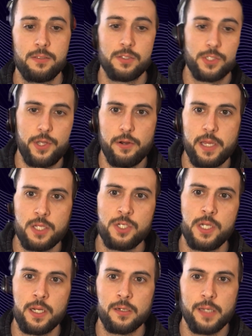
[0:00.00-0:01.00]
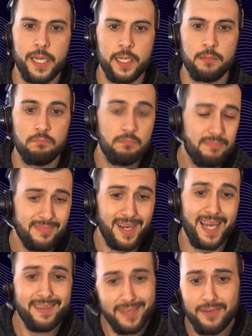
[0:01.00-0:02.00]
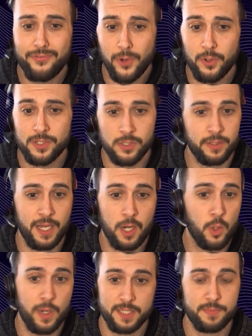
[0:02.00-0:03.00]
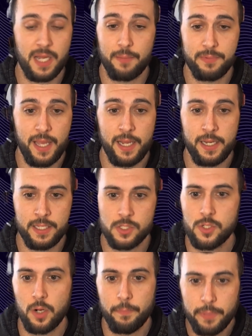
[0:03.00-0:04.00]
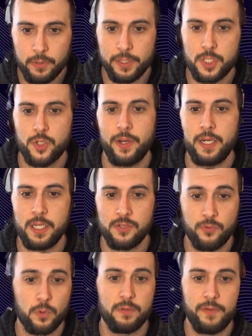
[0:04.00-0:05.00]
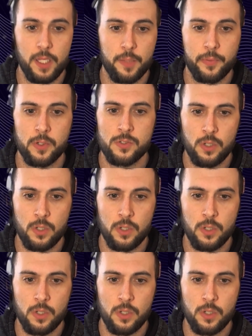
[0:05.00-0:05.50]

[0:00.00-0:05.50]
a security engineer, and I did focus on the OWASP Top 10 and start building trainings for developers